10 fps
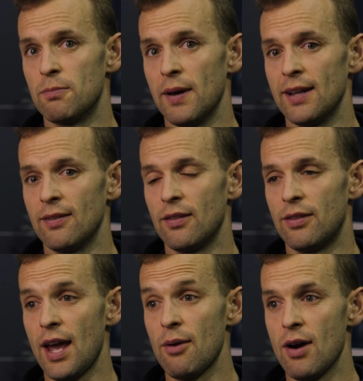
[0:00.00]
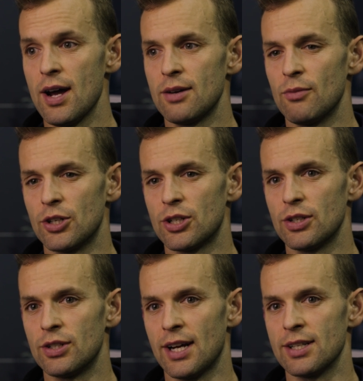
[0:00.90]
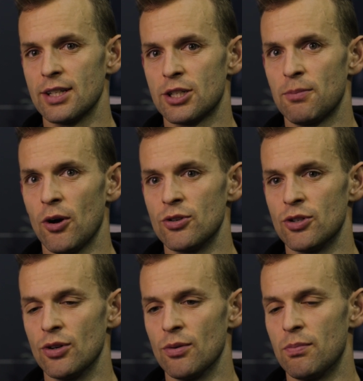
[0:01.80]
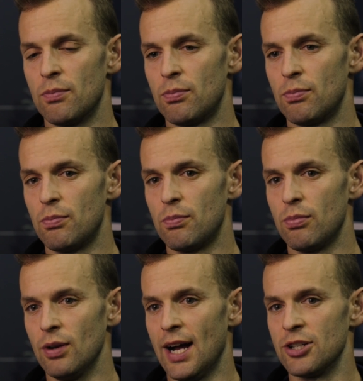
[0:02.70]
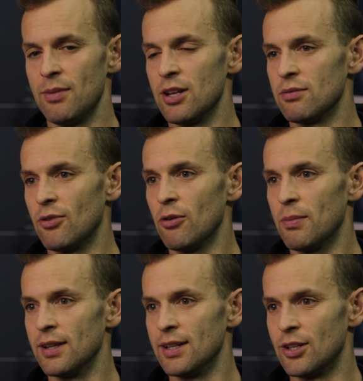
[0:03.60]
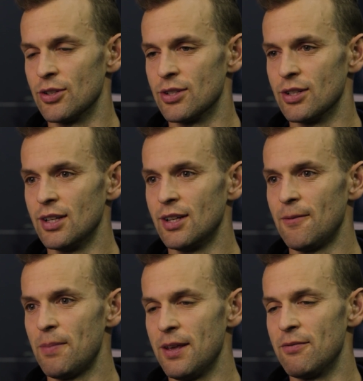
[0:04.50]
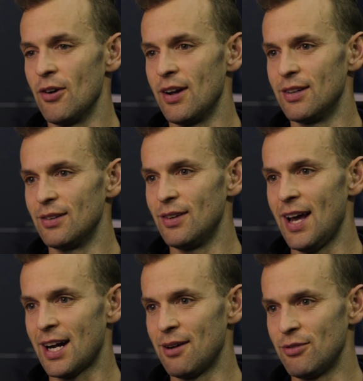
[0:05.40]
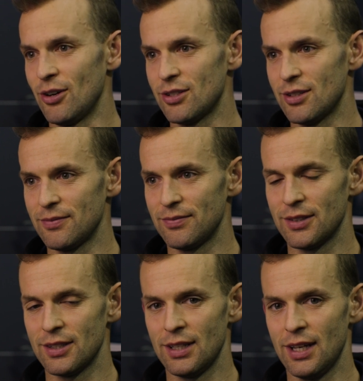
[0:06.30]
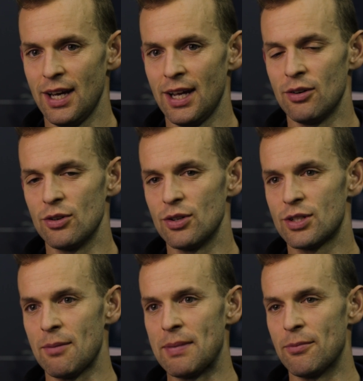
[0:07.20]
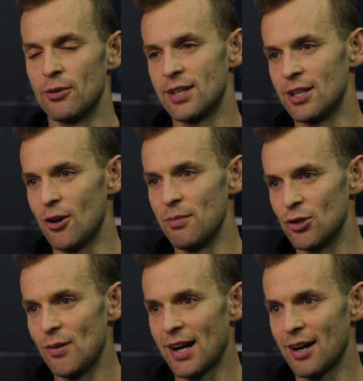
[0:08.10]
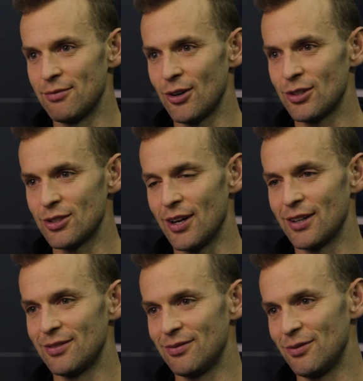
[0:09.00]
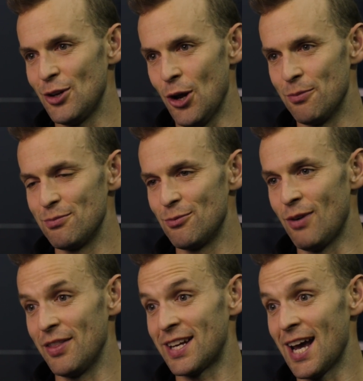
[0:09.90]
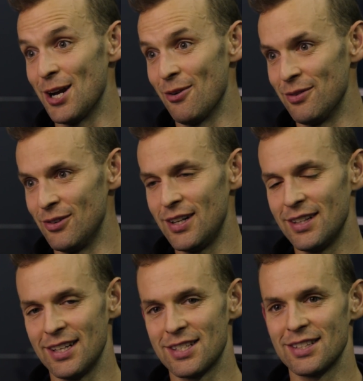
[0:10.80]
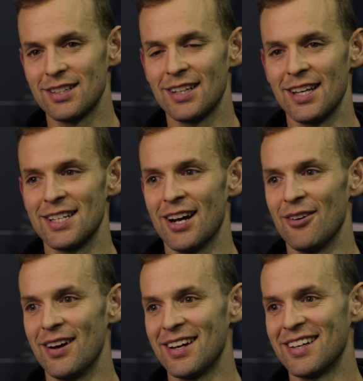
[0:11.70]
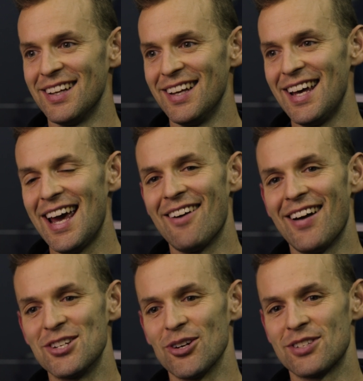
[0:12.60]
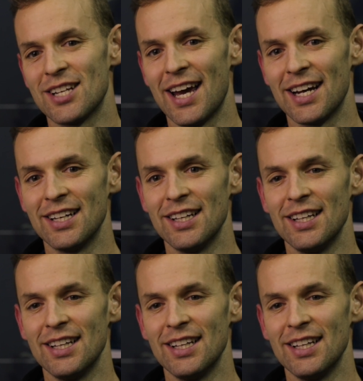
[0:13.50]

been that way, which does expose you to large amounts of vulnerability because they're very outcome focused. And some people would say, don't be too outcome focused. Like, run the K you're in, right? That's our age old saying.